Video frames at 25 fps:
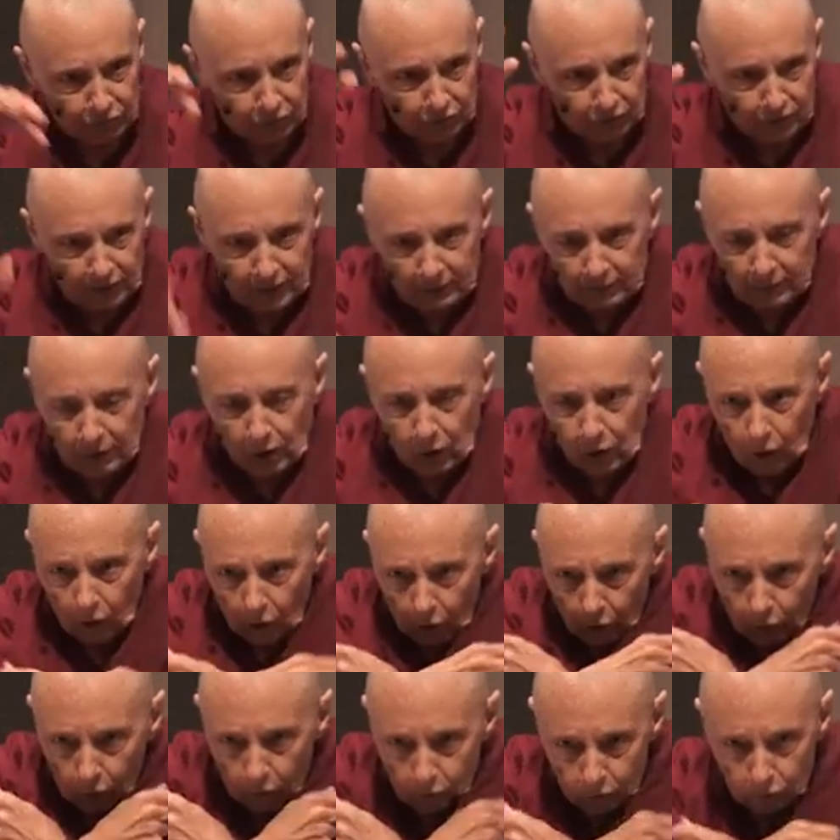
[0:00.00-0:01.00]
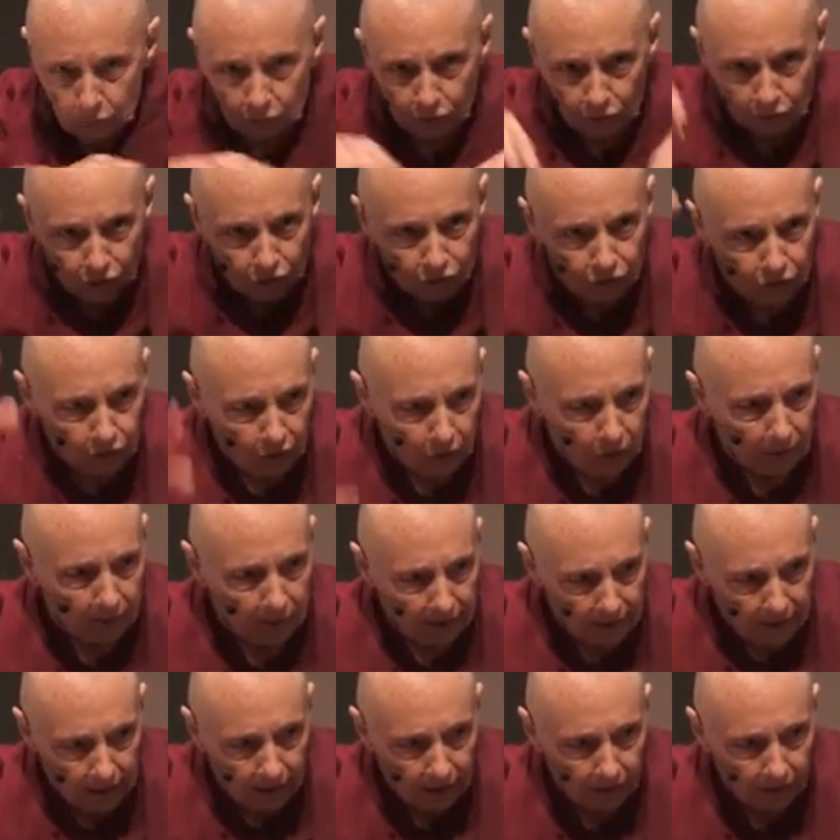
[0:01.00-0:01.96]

drip, cold, snowing